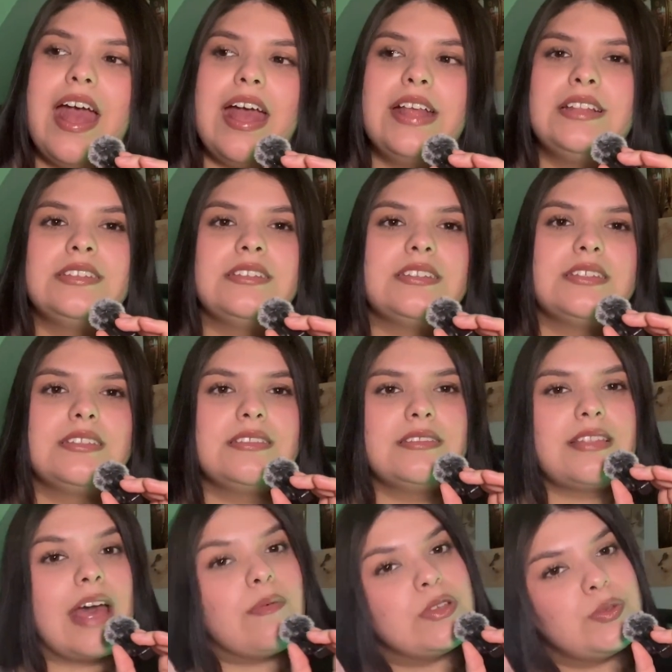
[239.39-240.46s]
And
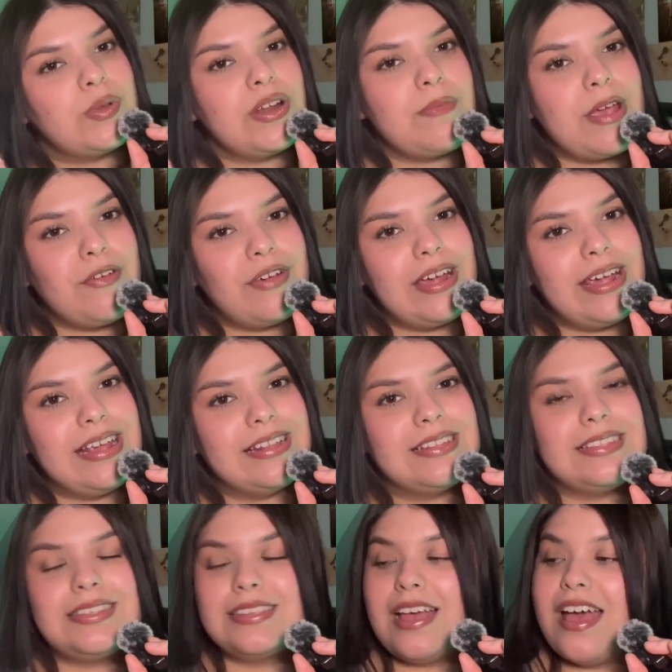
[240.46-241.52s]
that was one of my
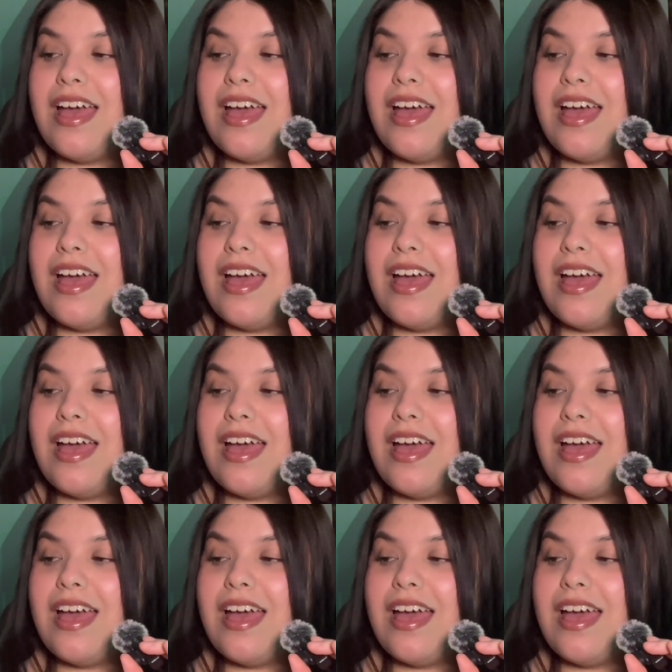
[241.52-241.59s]
reads.